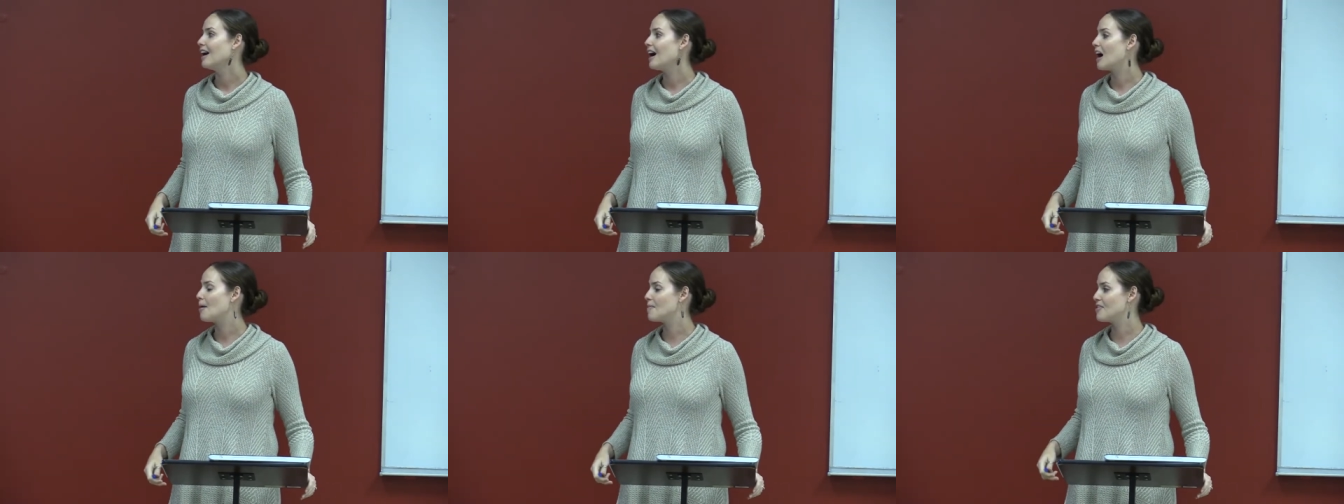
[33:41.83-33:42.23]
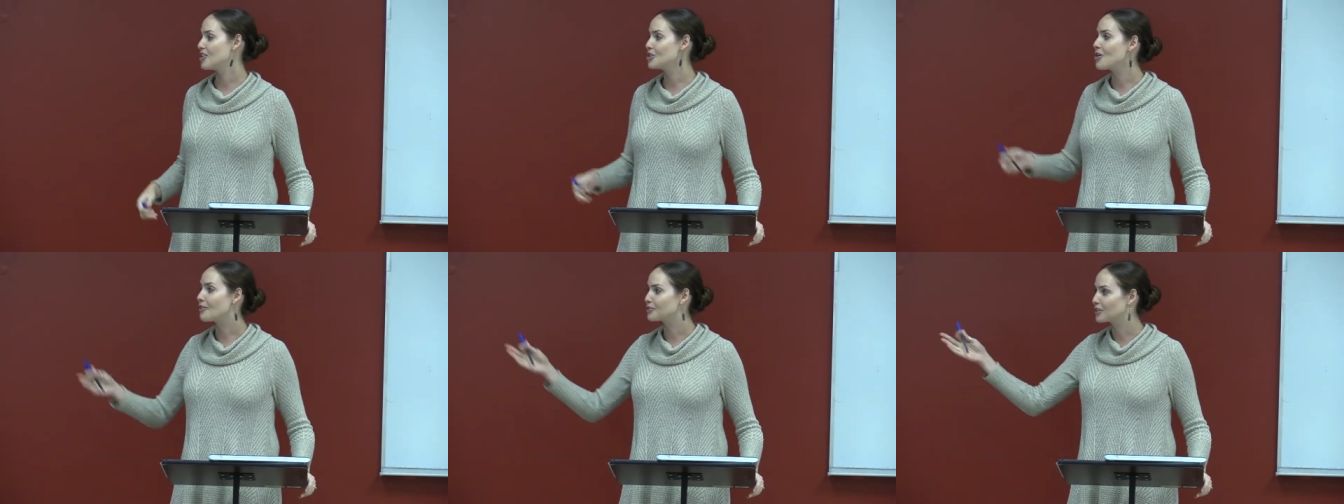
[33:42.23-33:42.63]
Um, and
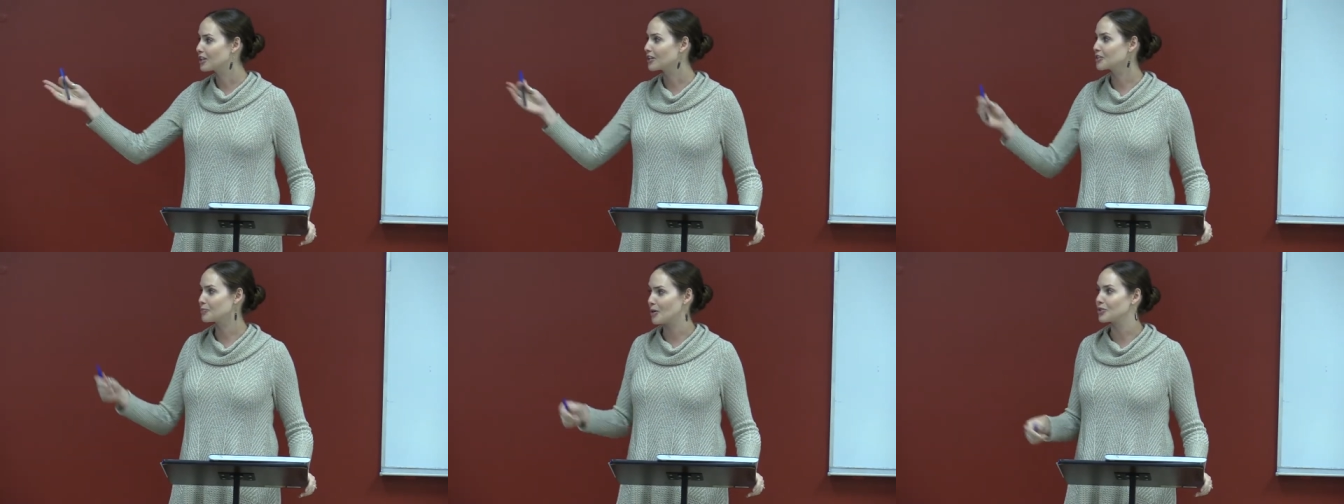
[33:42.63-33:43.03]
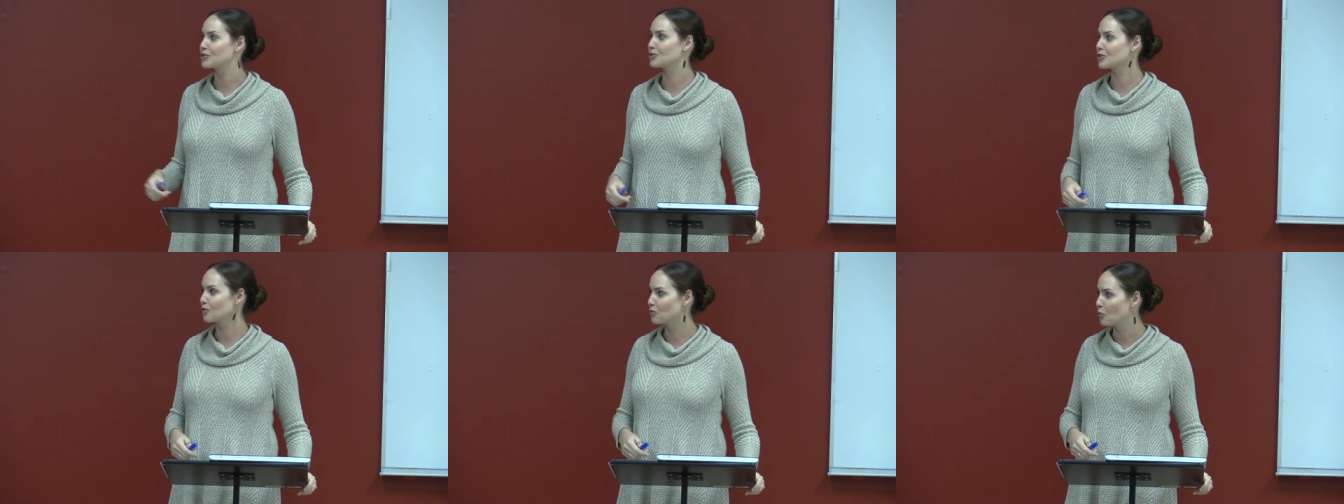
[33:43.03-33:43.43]
then you have to express
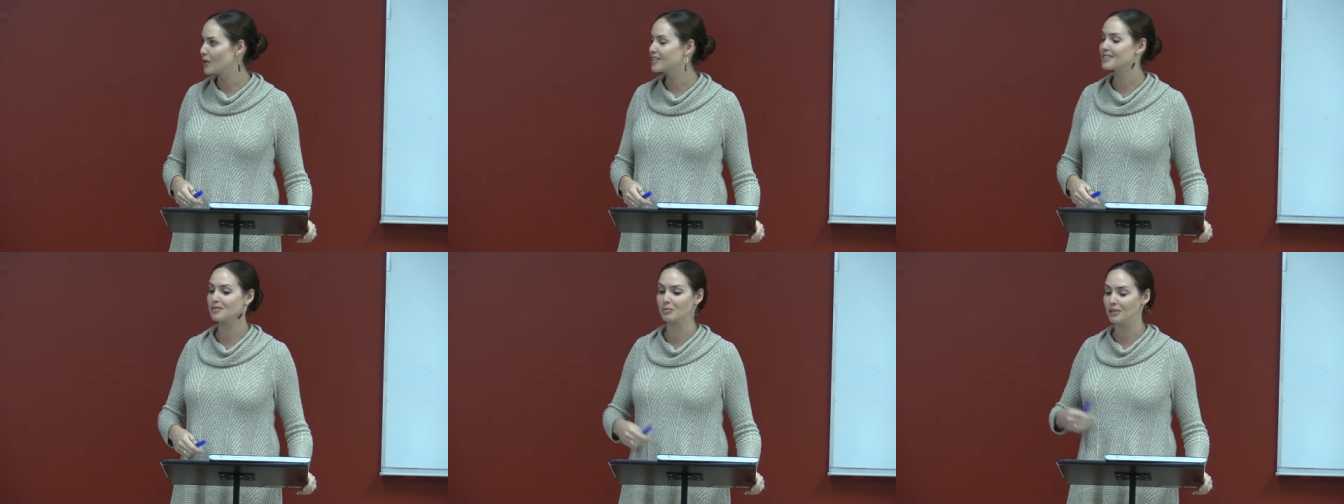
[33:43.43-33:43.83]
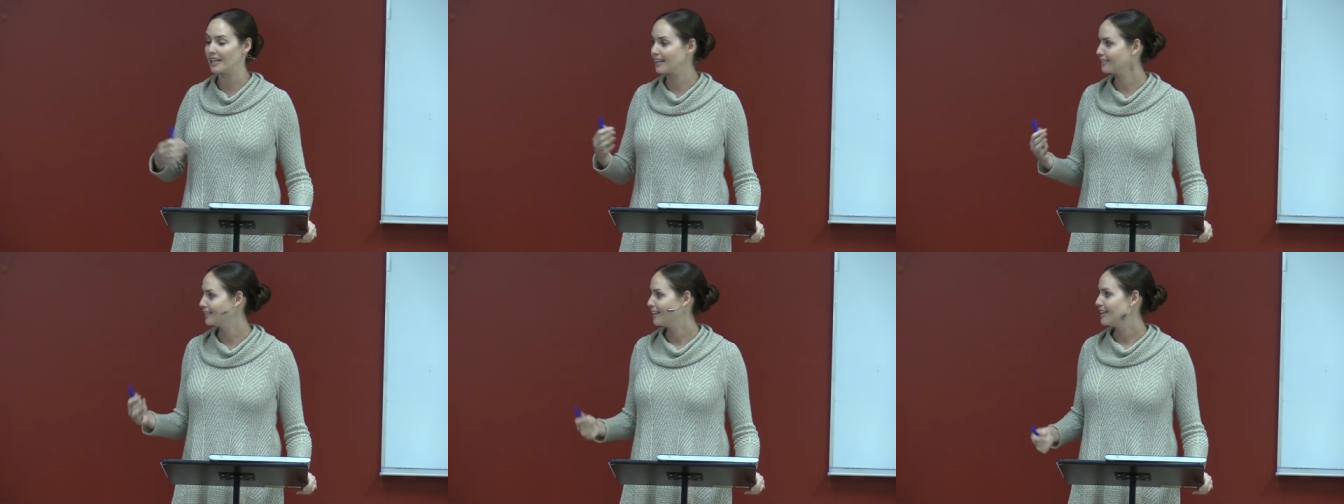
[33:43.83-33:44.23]
yourself
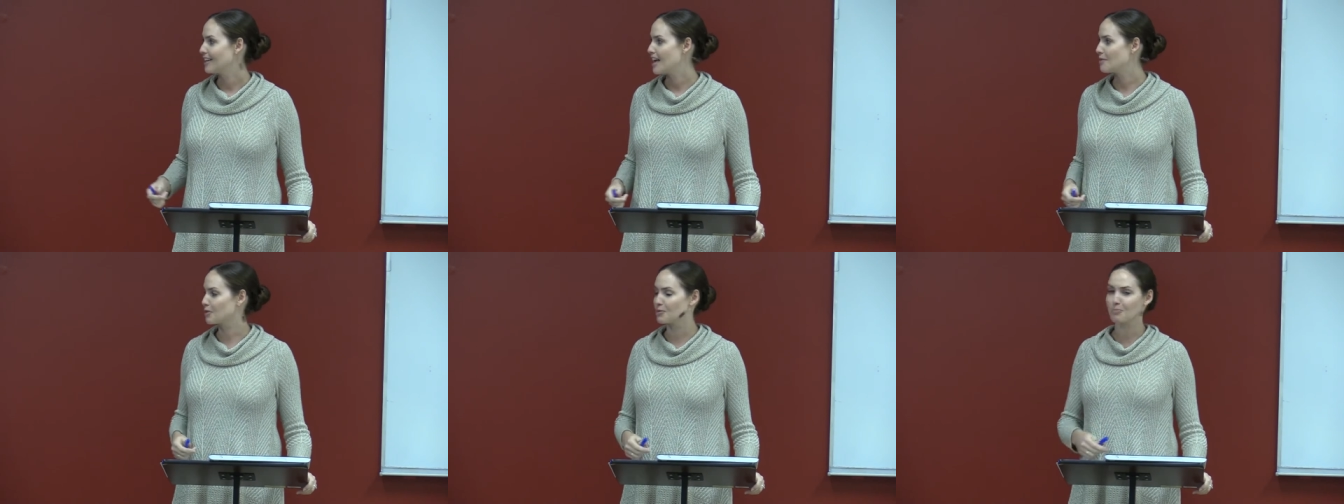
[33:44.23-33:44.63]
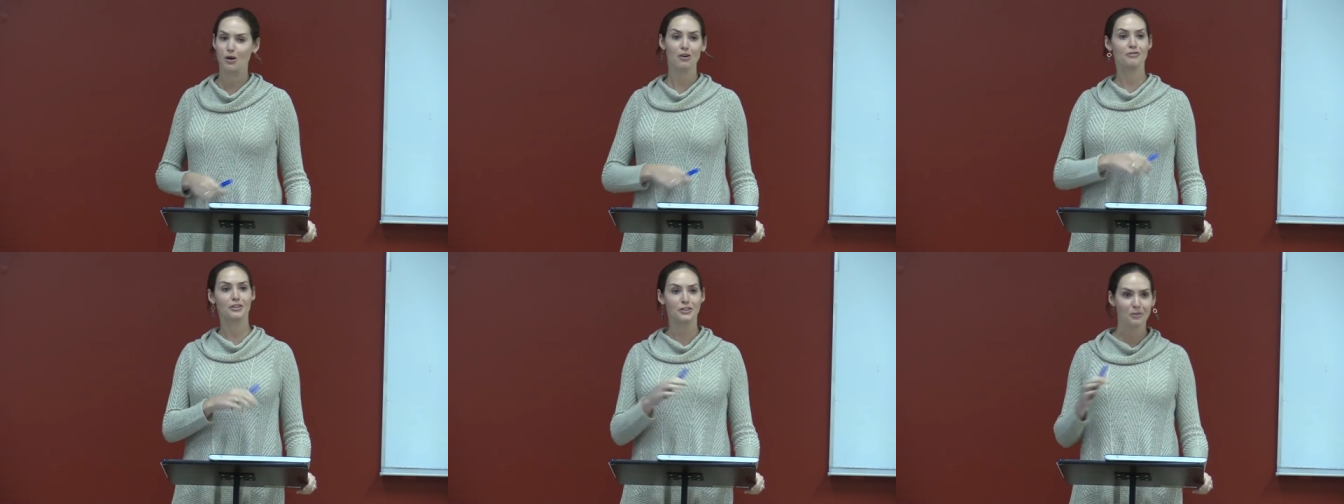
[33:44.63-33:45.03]
winsomely and with
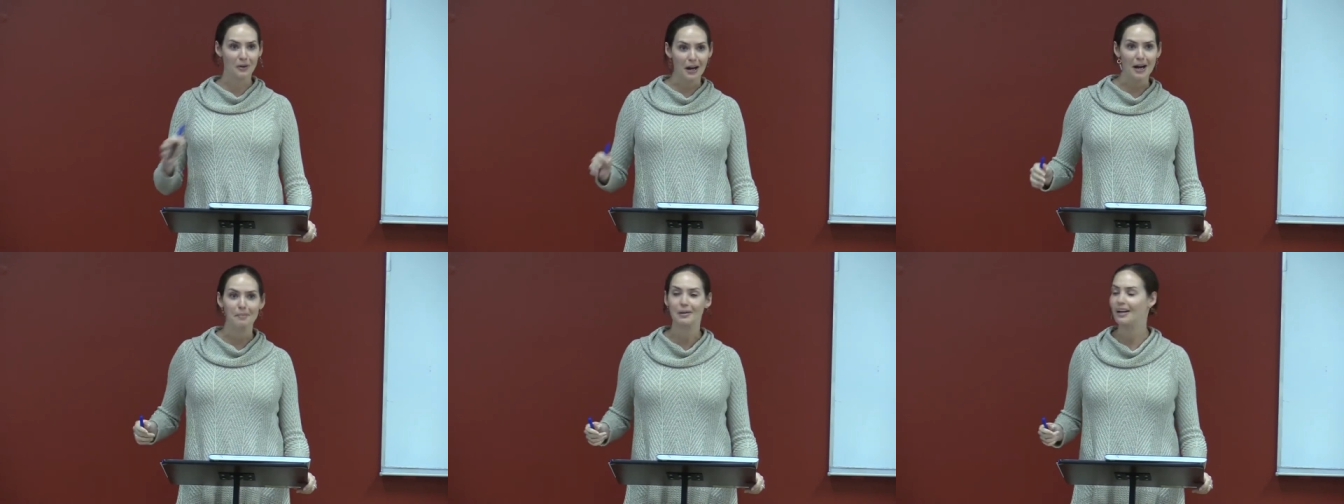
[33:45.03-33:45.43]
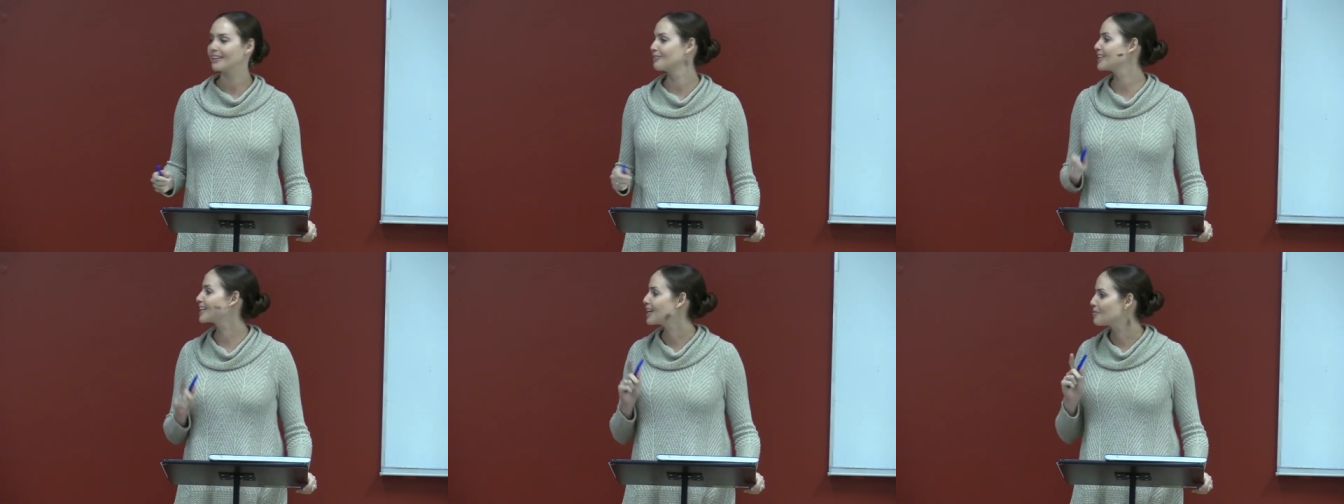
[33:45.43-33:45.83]
perfect grammar.
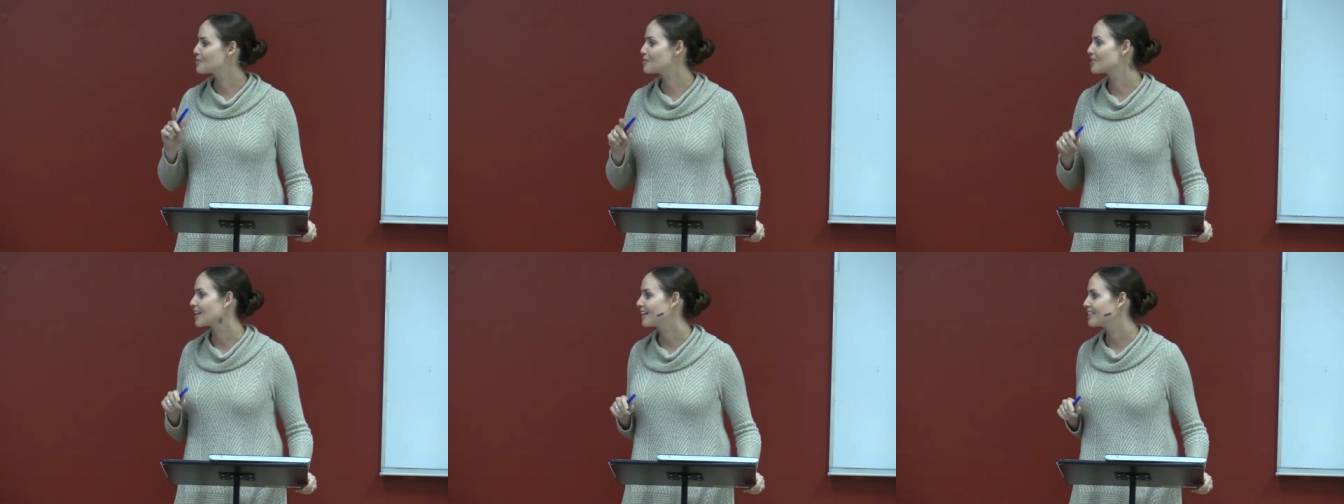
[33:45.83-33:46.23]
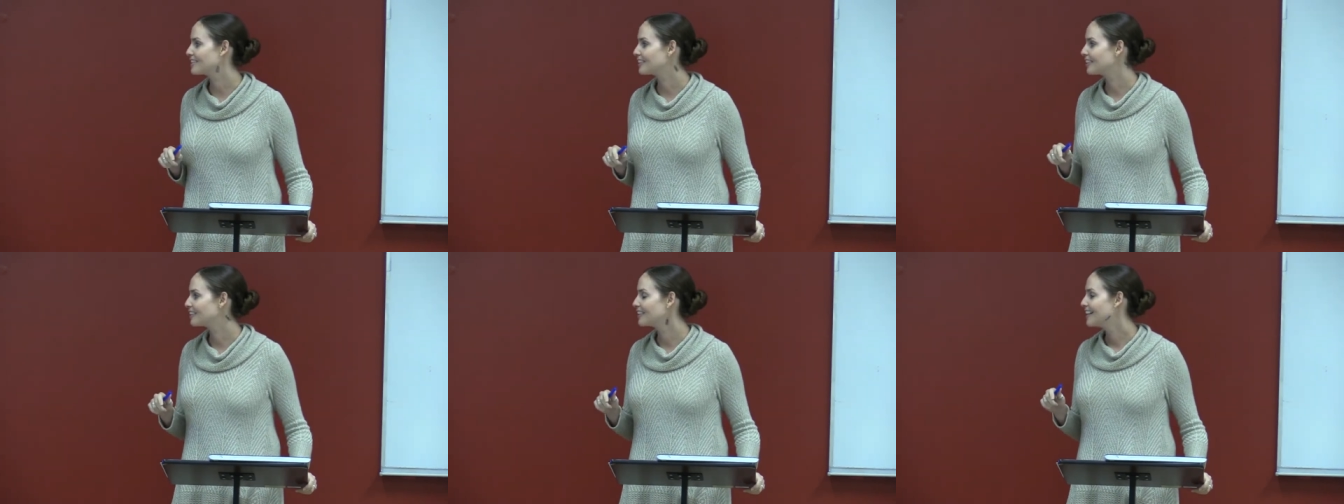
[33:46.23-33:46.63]
We can help you with that
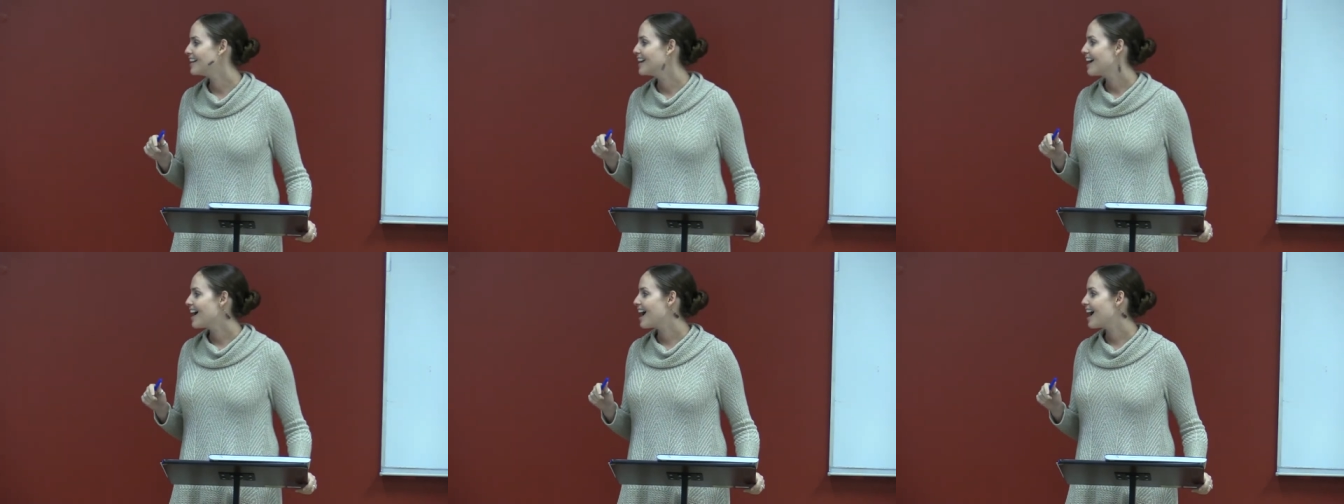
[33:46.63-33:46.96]
too.